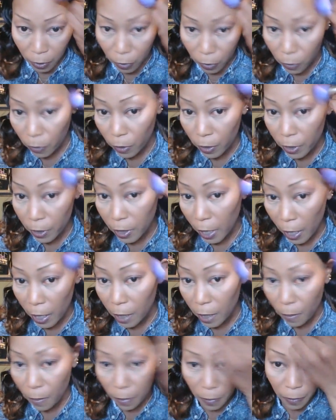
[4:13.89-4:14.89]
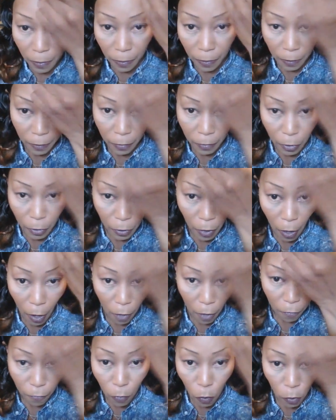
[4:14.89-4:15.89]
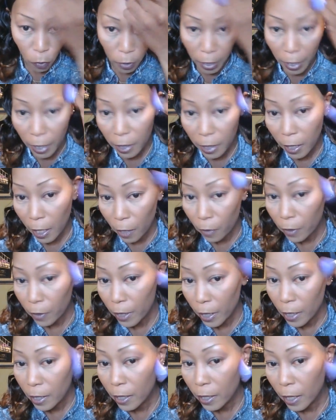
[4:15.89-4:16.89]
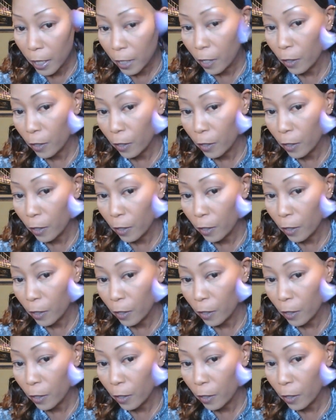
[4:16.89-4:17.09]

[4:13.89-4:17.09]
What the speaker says: do the same to our forehead area